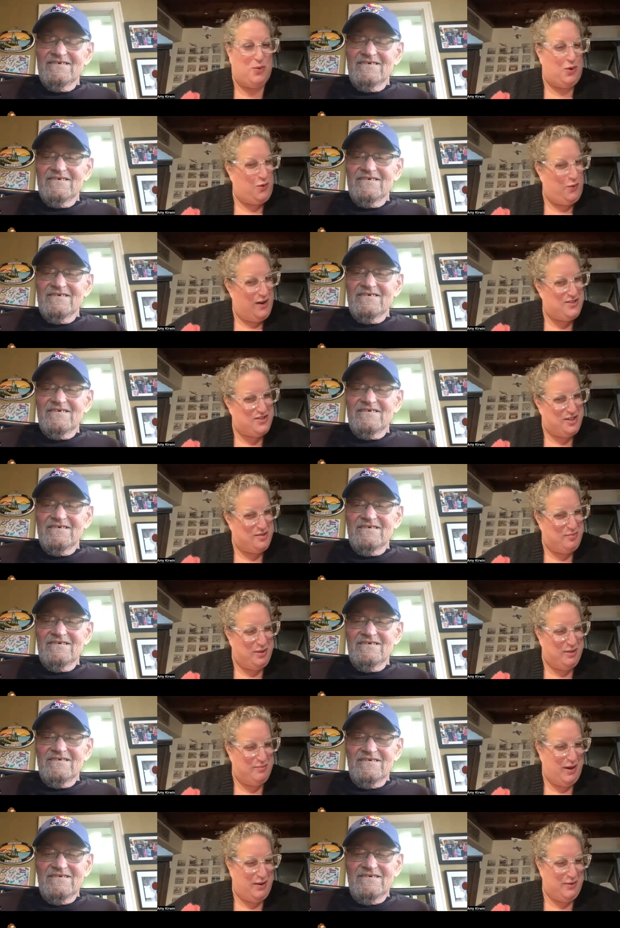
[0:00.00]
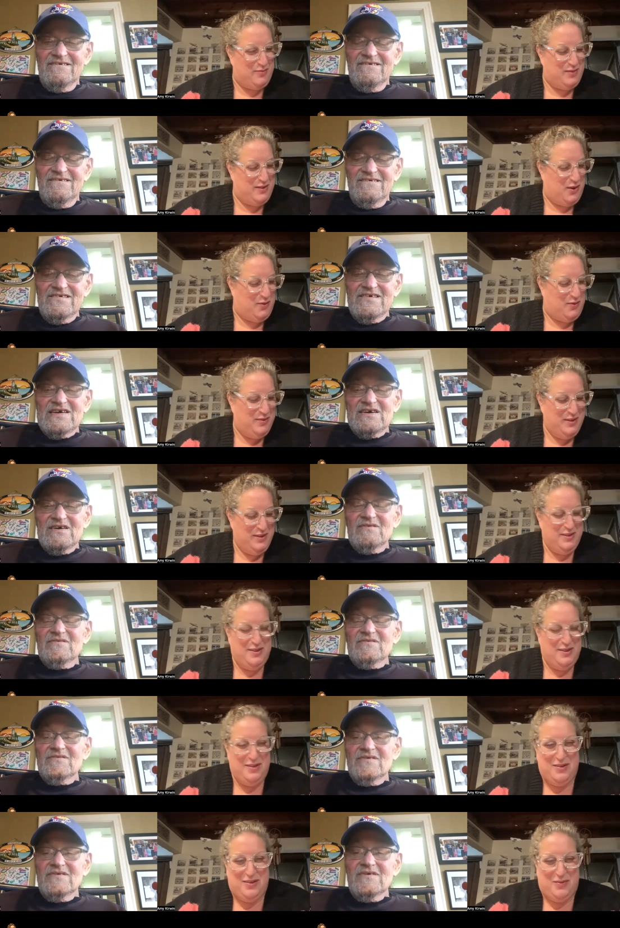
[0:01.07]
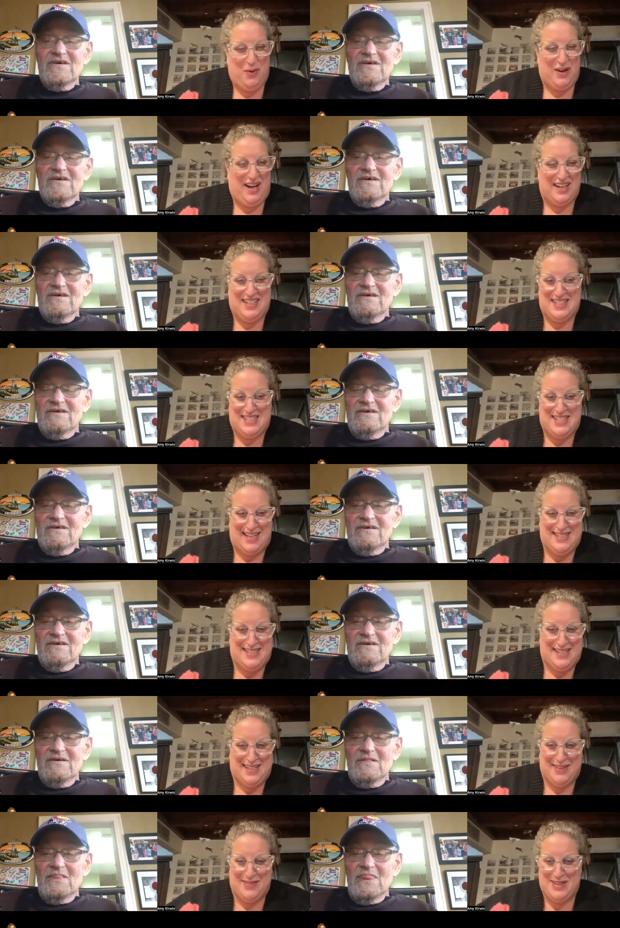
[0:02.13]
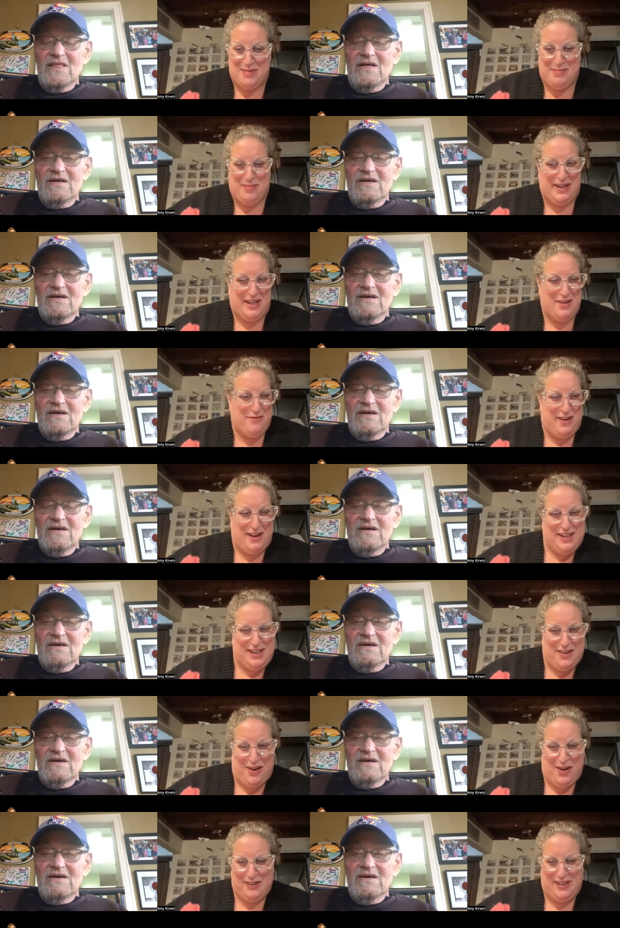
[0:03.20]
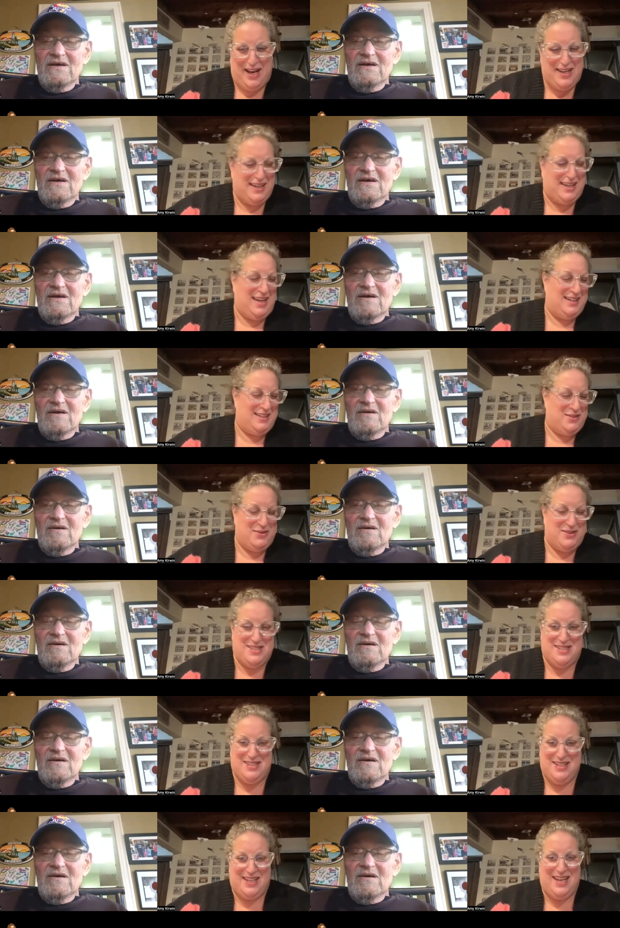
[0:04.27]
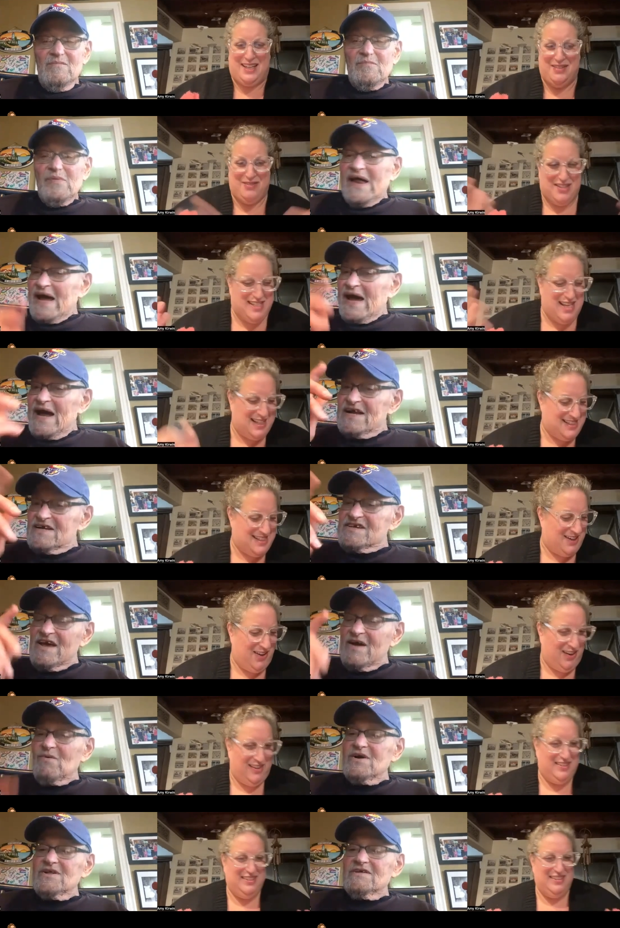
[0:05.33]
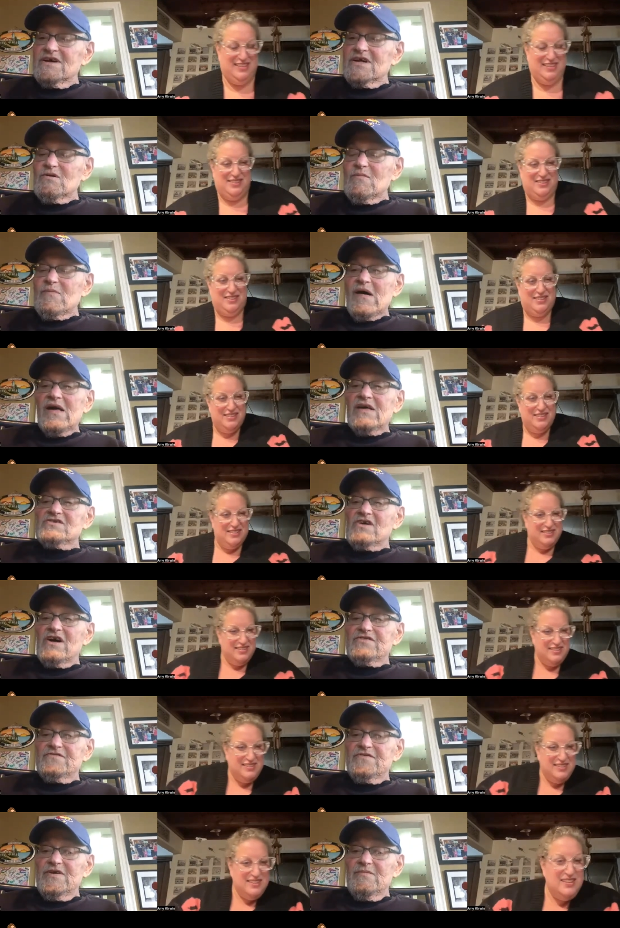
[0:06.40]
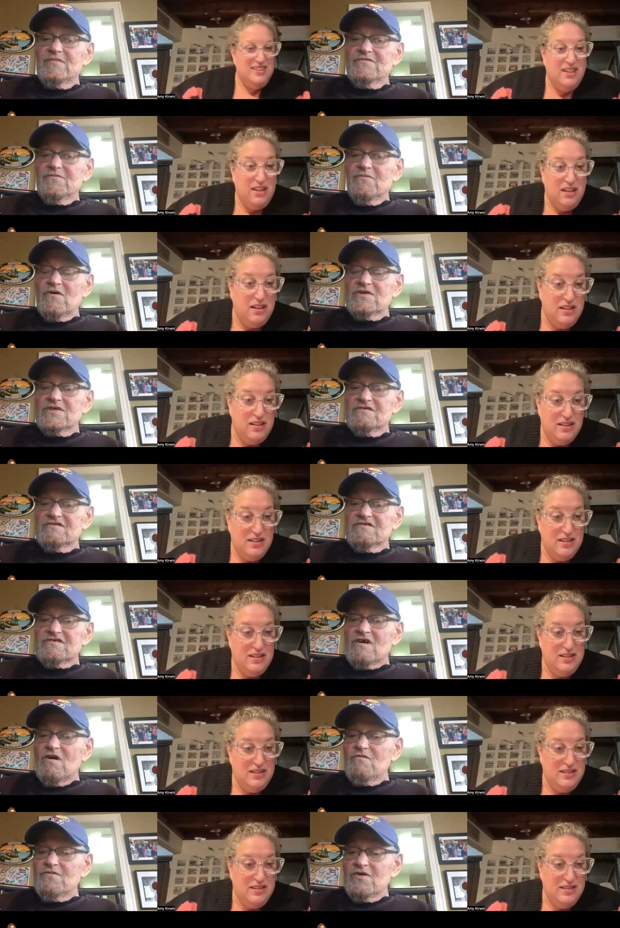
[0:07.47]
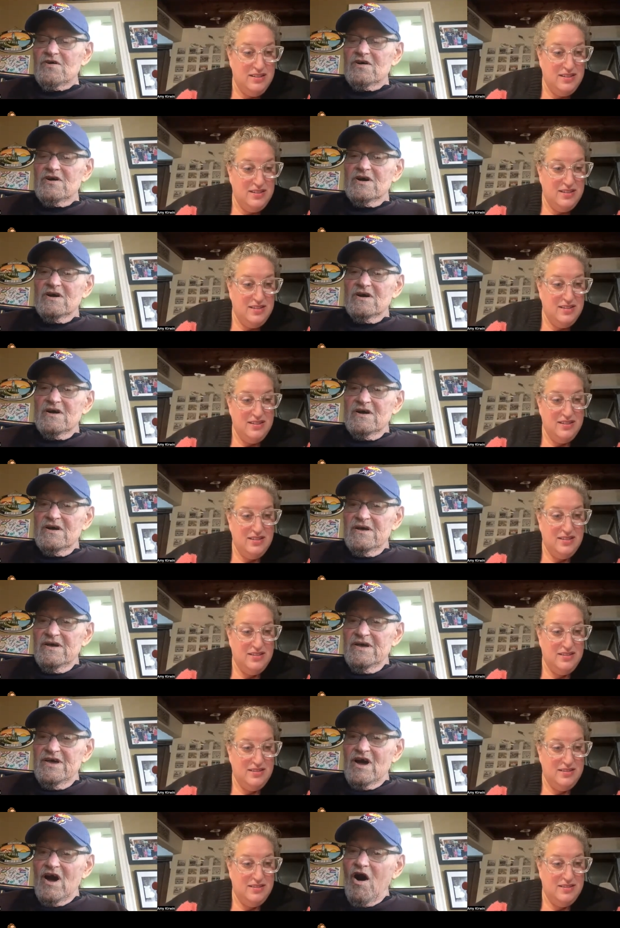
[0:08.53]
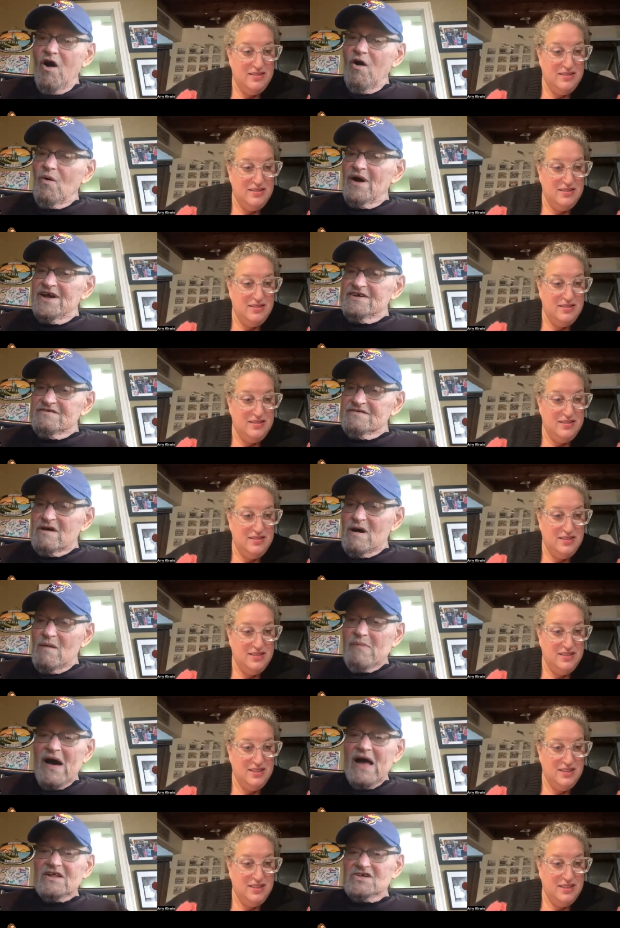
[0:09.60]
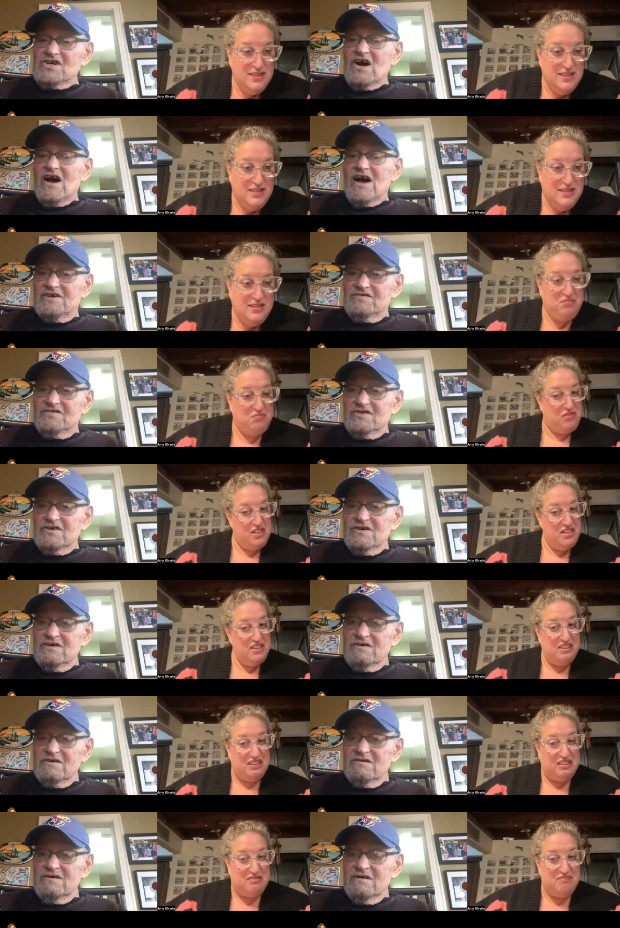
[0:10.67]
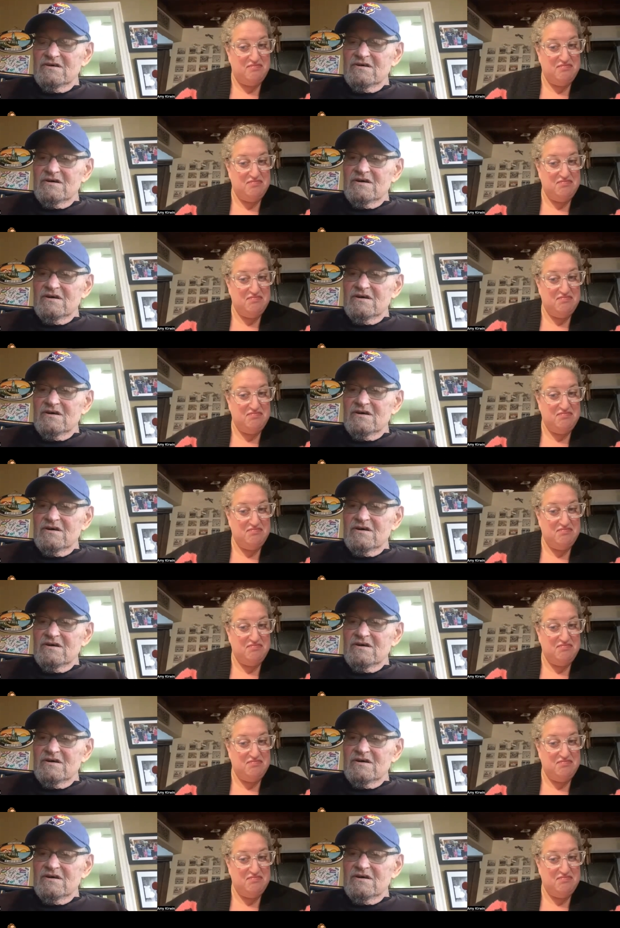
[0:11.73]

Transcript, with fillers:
Speaker 1: more questionable about you know yeah what kind of zets you give somebody, if any at all. Now you can't do as you can't give. But I gotta
Speaker 2: say one thing to apologize to him before this is over. He always apologized. Really?